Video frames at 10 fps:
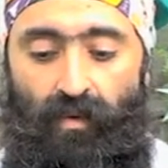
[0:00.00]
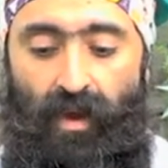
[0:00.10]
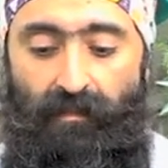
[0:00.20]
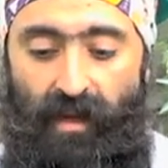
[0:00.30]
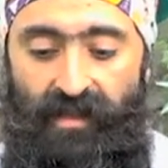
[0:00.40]

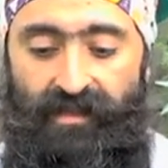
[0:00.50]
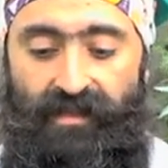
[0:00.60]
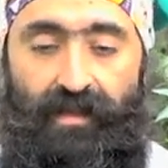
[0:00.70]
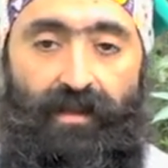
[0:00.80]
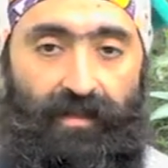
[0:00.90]
We
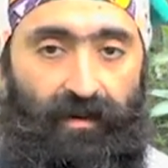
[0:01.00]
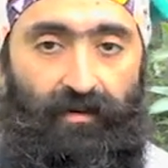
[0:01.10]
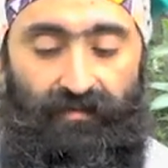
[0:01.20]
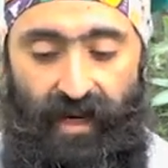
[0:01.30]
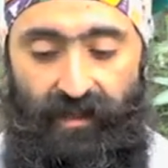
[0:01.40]
must,
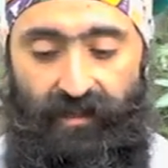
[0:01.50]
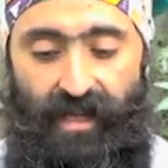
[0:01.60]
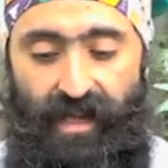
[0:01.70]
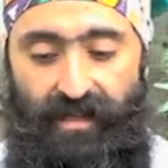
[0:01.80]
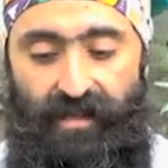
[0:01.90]
though,
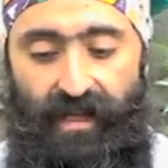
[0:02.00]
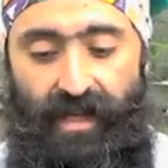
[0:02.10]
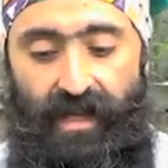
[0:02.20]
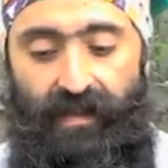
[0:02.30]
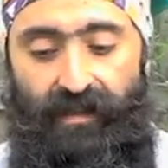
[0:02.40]
recognize
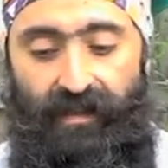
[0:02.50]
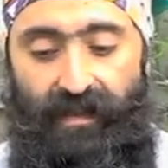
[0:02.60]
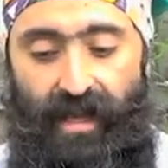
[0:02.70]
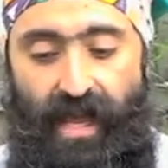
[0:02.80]
that the